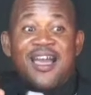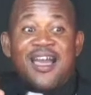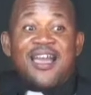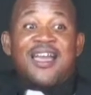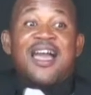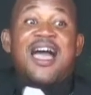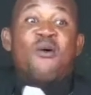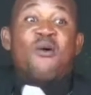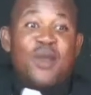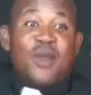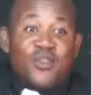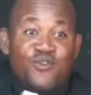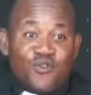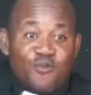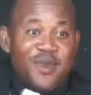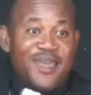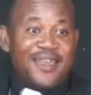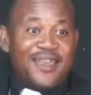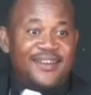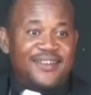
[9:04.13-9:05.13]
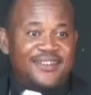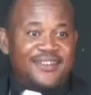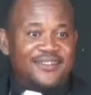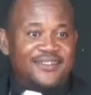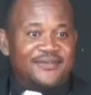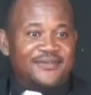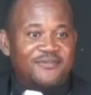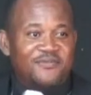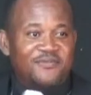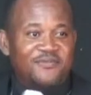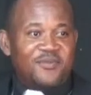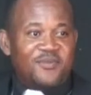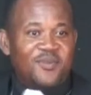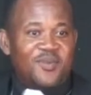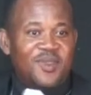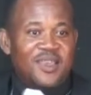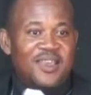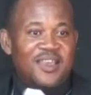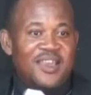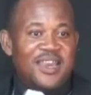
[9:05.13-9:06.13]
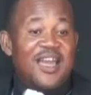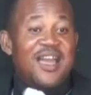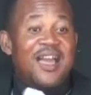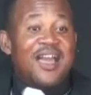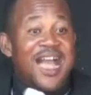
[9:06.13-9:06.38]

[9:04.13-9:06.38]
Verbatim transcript: and went to bed. Now,